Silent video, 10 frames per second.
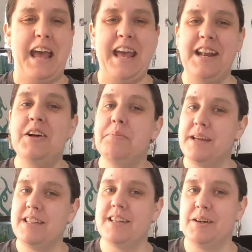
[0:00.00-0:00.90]
But it'll
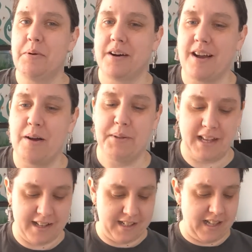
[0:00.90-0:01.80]
be a little more
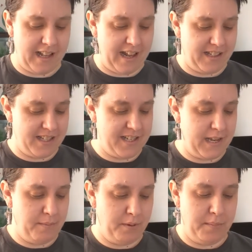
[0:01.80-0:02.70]
complicated than that at the
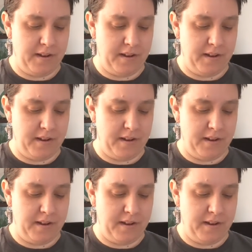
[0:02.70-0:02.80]
table.